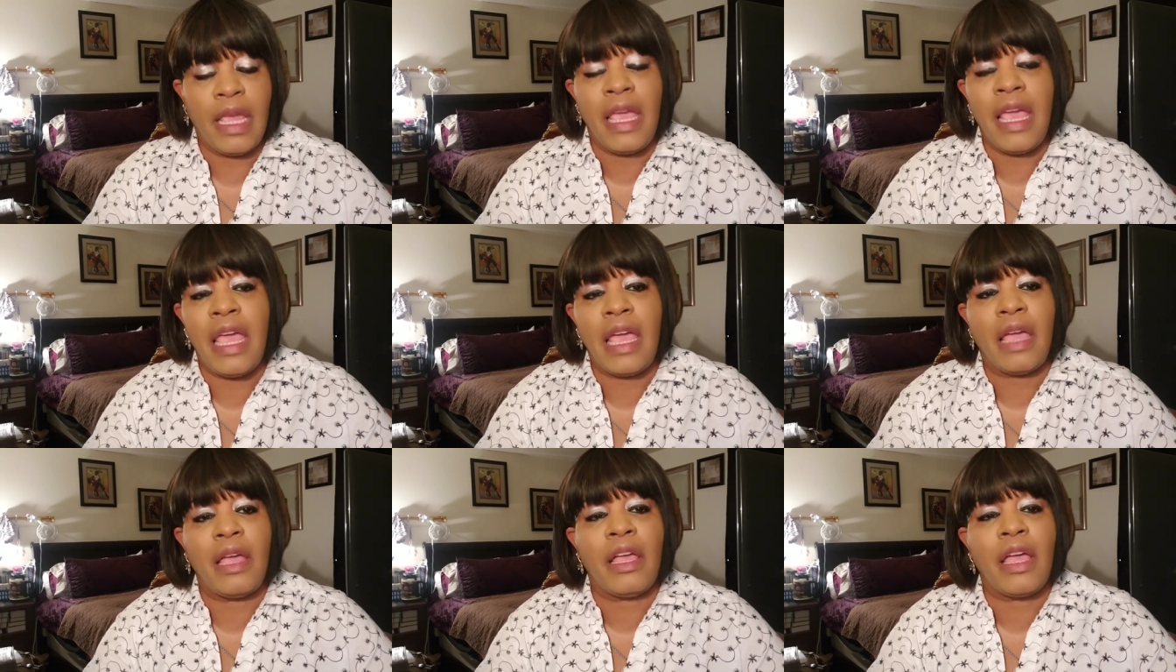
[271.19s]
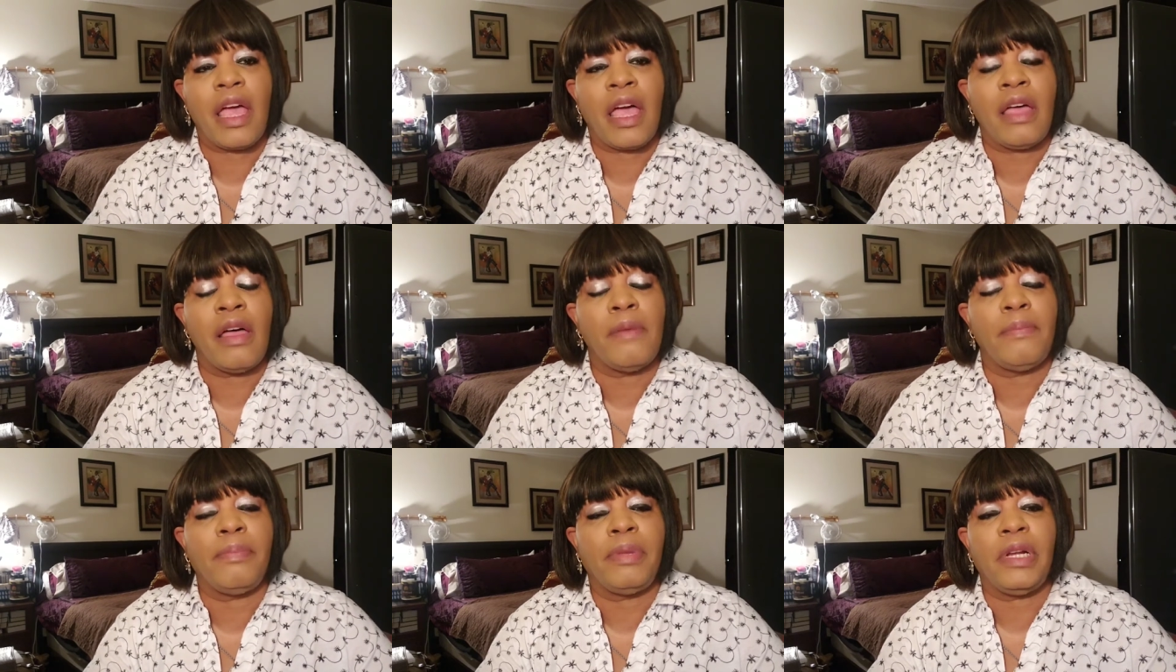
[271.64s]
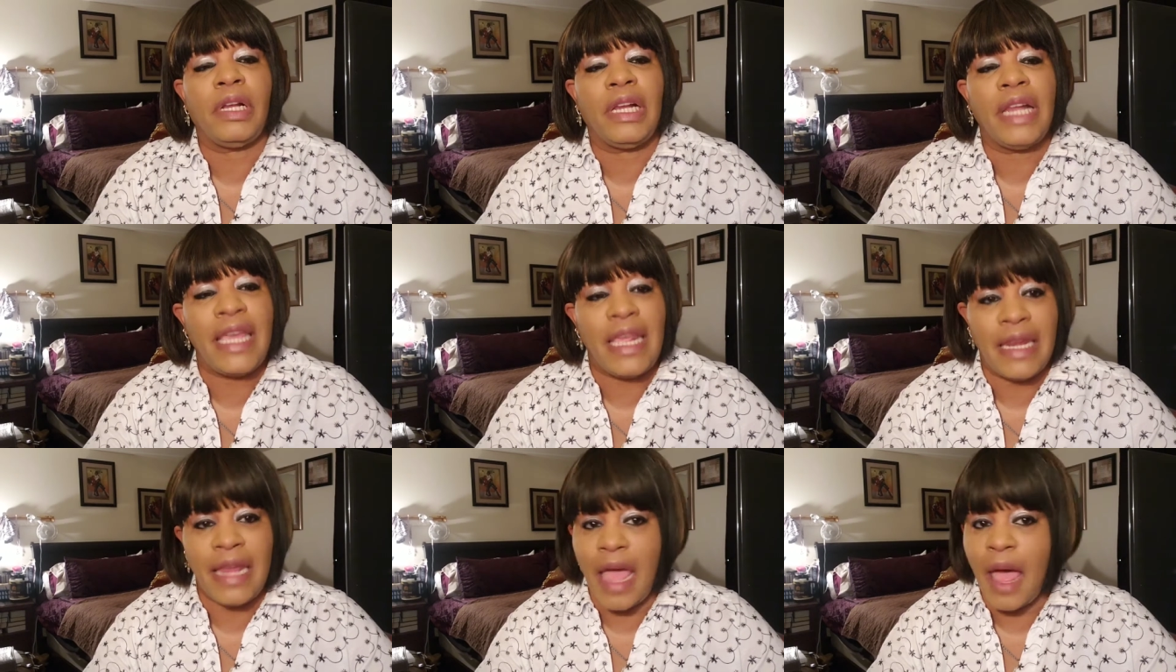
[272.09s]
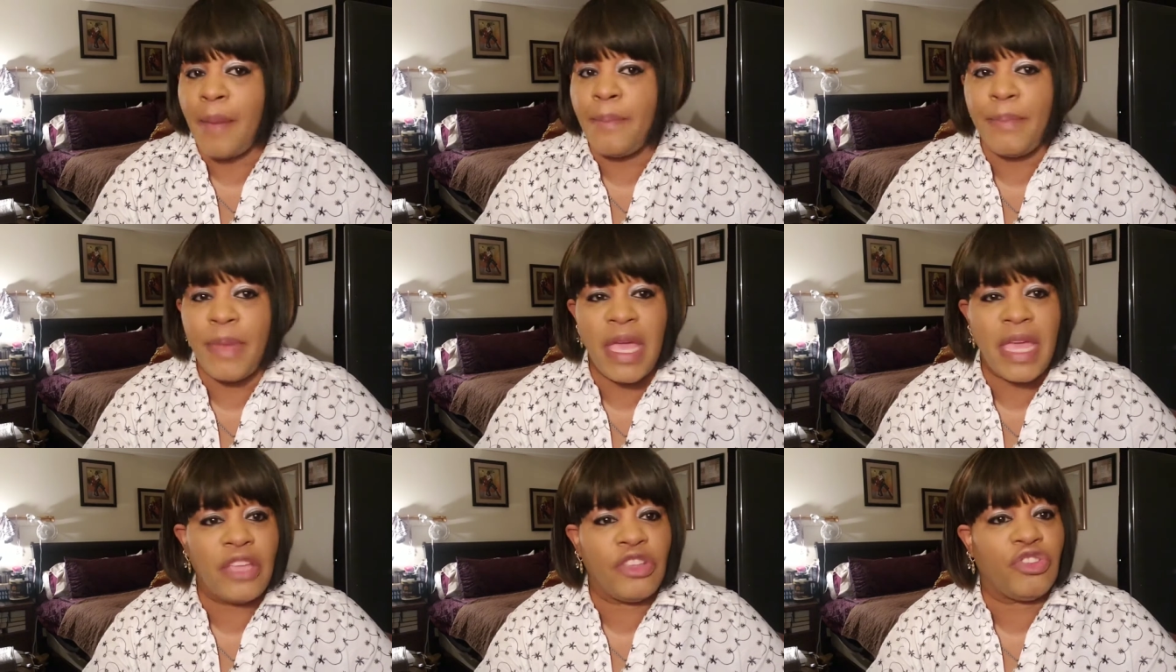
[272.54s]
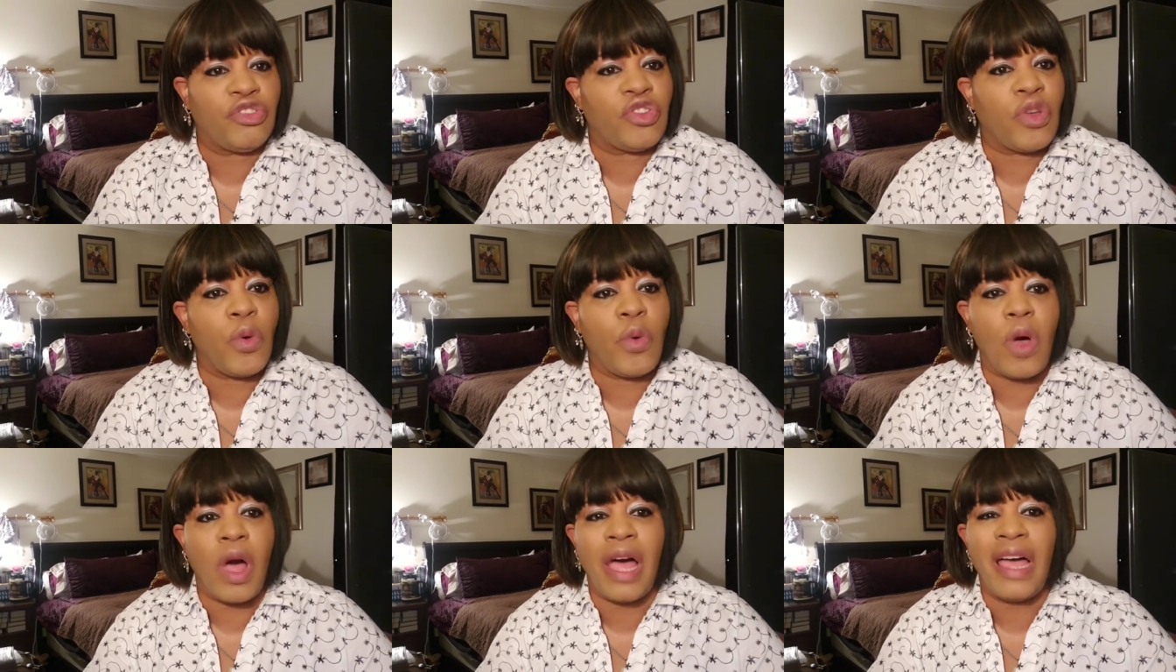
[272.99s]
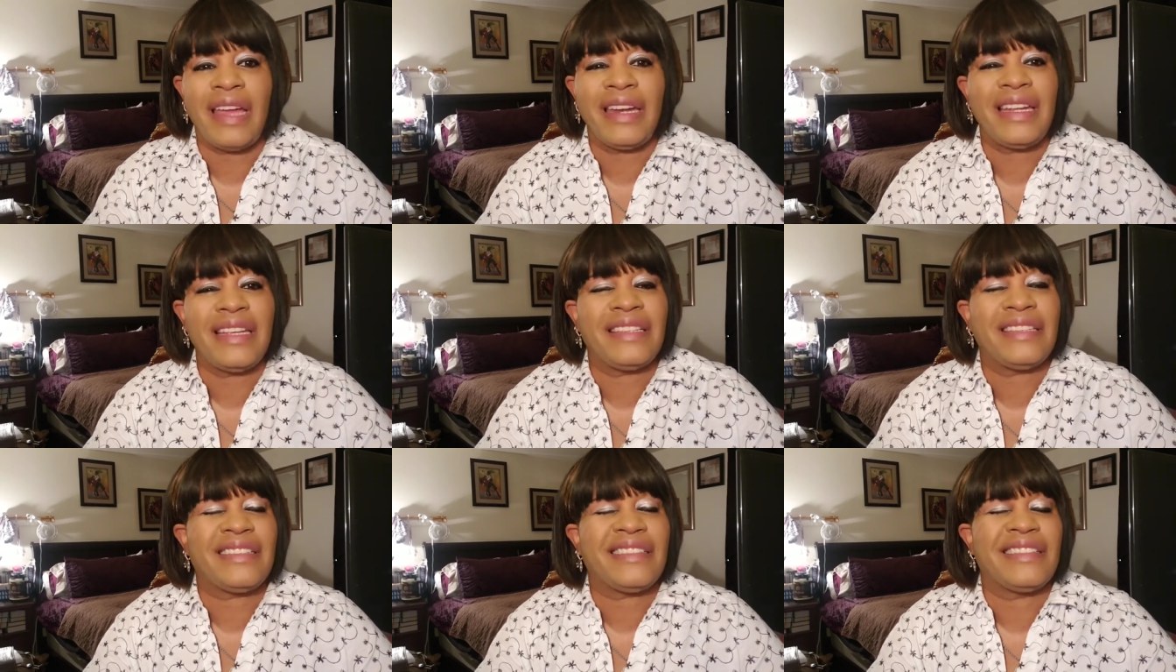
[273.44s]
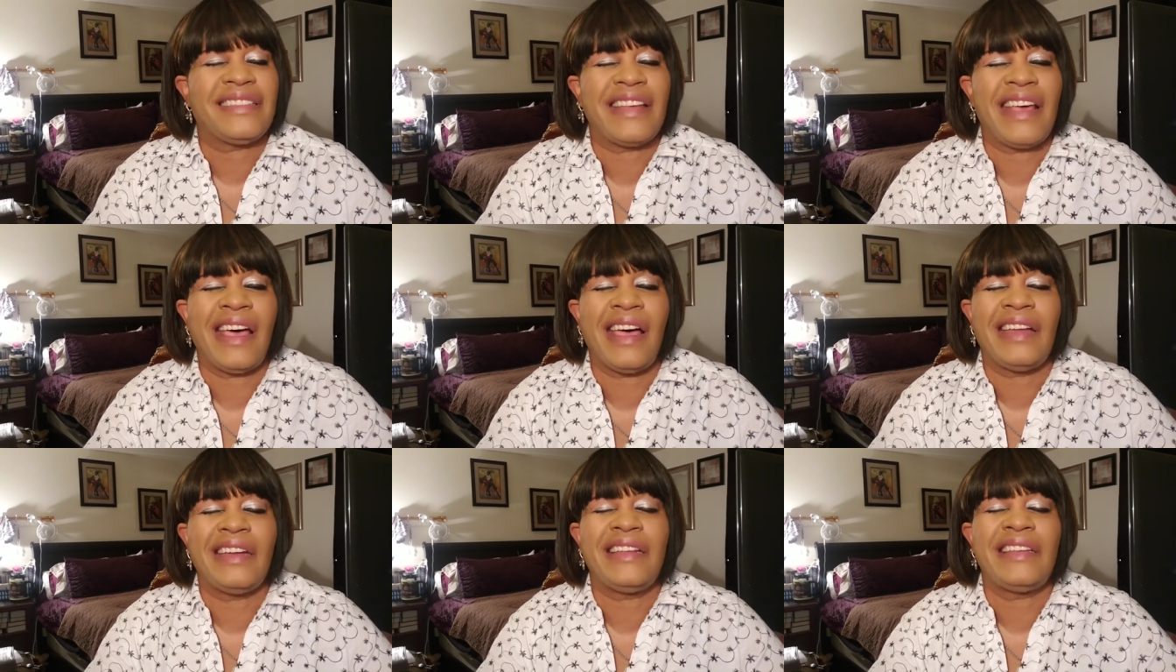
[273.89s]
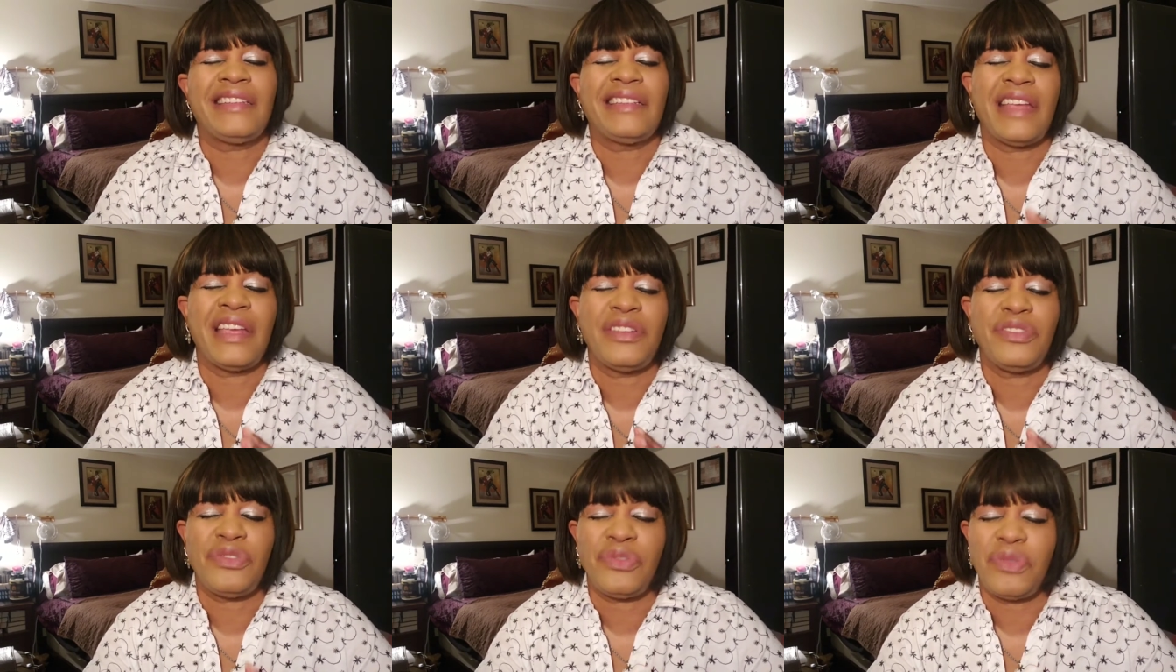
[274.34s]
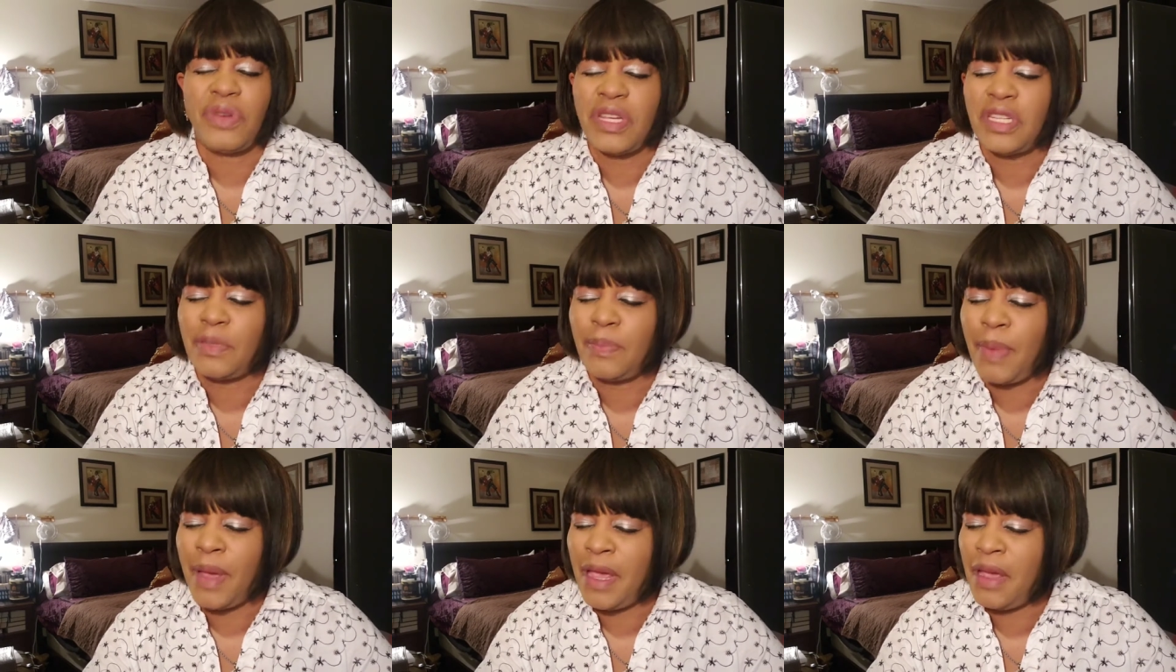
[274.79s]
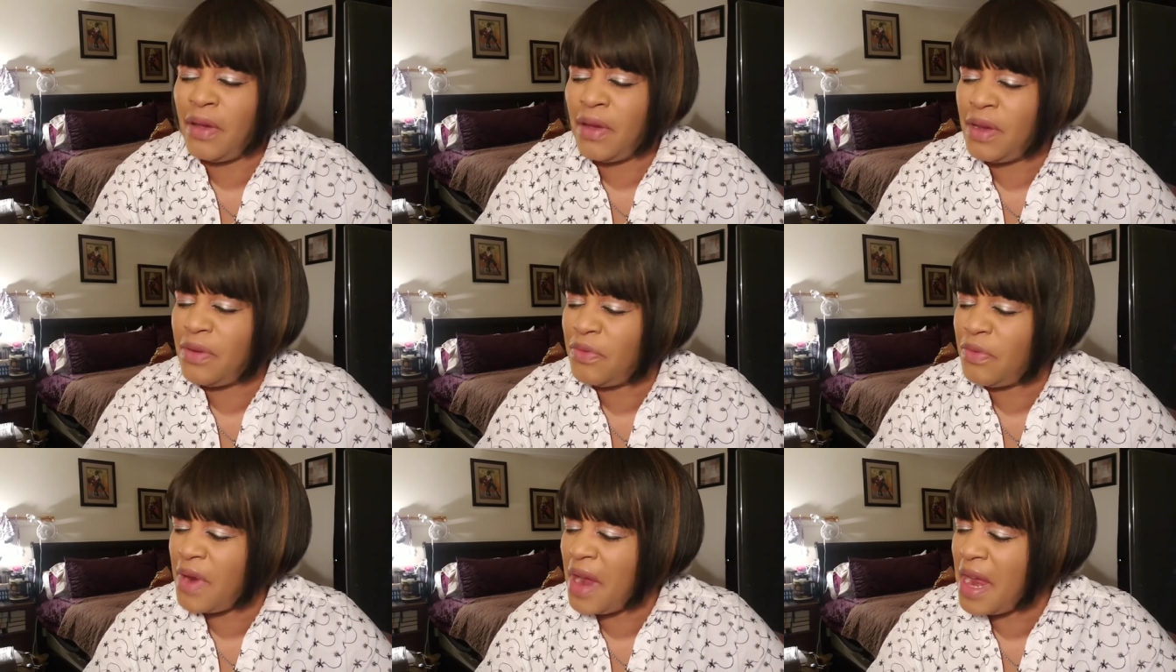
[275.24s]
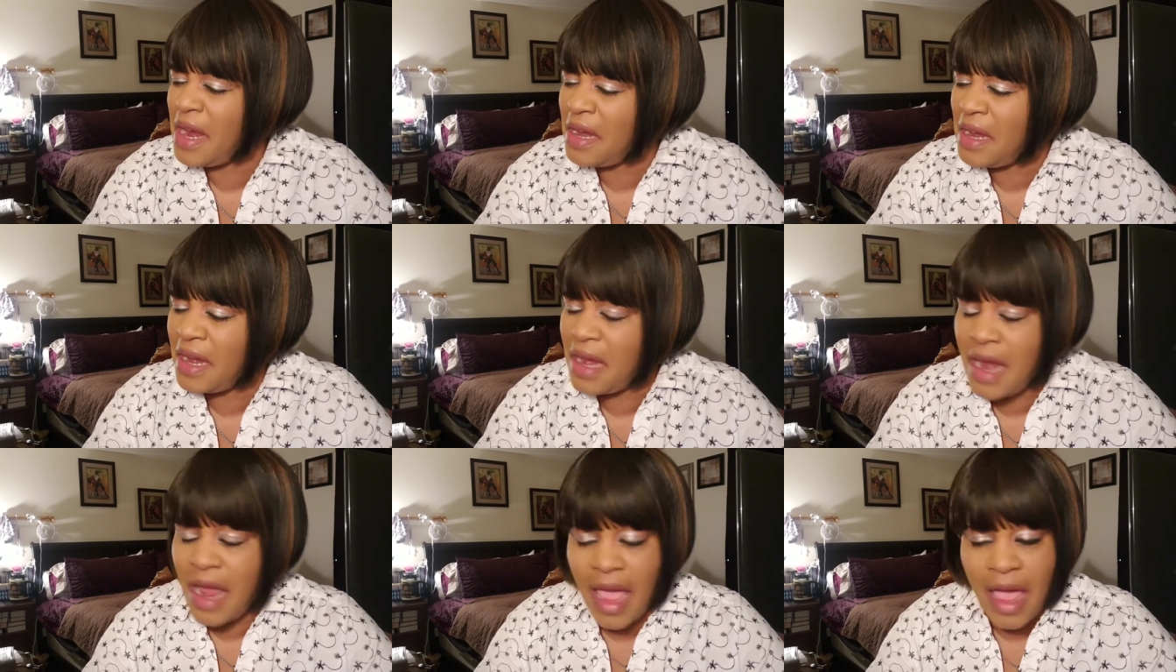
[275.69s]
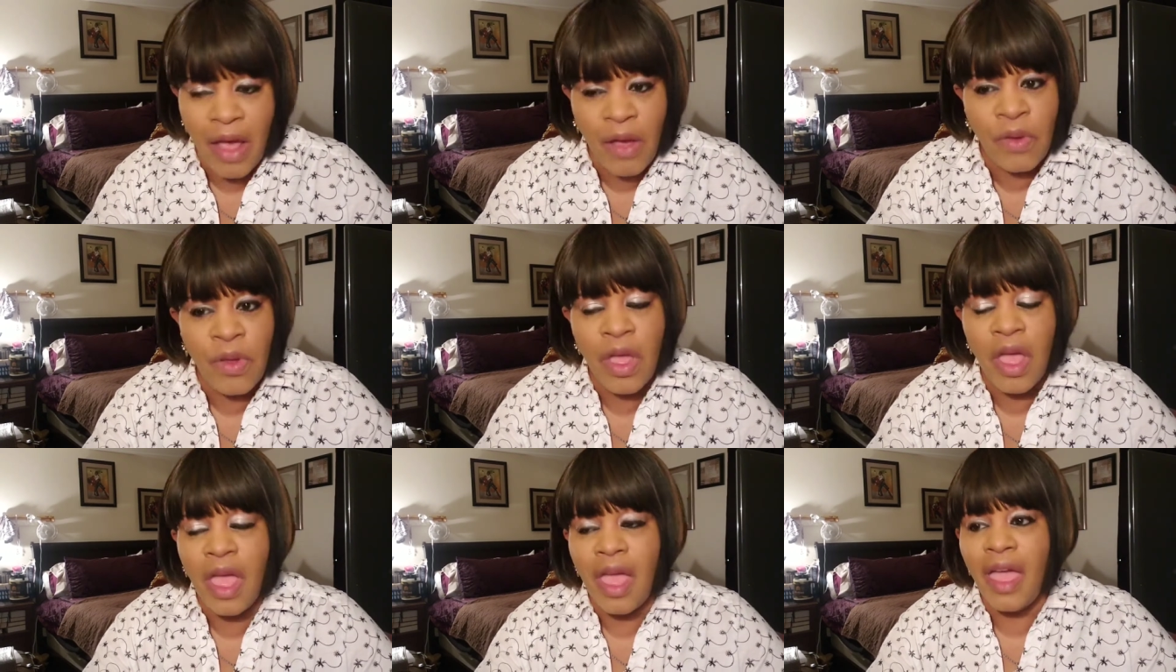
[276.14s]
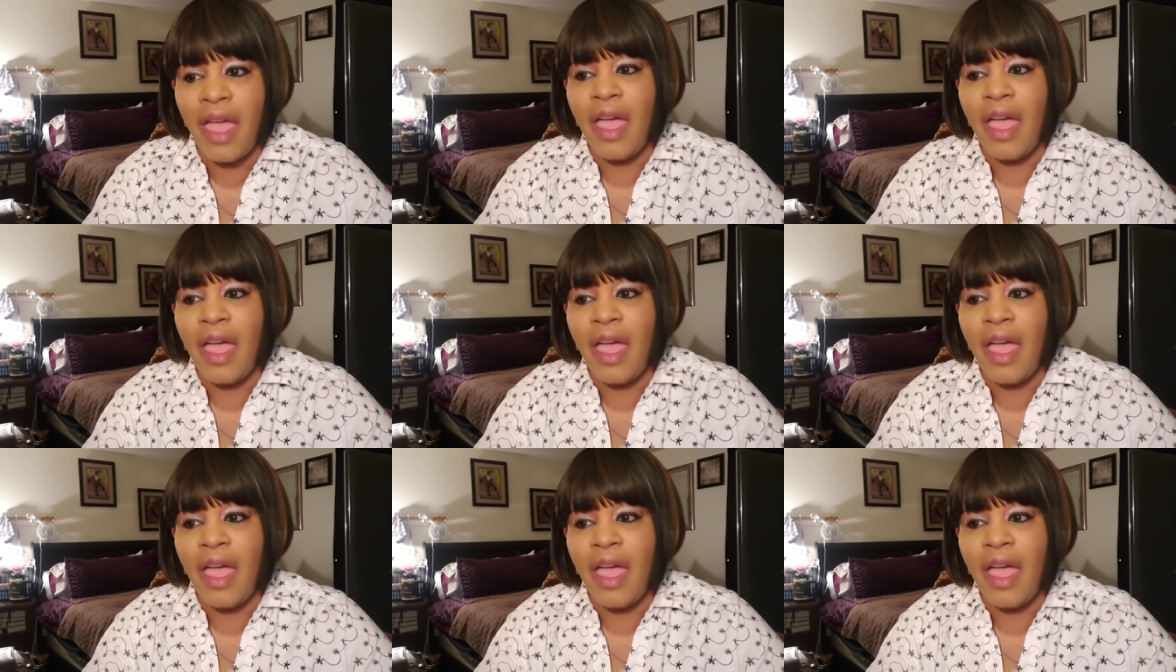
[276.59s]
I'm being so honest and transparent right now.